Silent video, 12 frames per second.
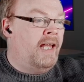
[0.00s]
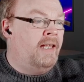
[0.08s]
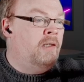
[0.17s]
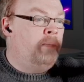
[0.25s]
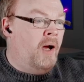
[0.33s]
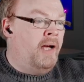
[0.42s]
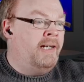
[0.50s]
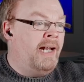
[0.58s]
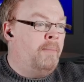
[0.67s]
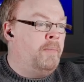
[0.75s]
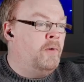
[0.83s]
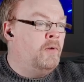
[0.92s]
the
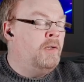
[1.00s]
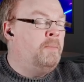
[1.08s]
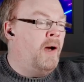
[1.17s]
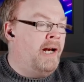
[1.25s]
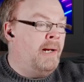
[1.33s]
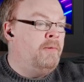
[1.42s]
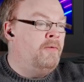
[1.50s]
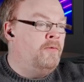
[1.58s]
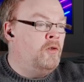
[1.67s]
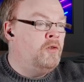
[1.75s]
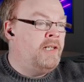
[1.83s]
pineapple, and the pineapple falls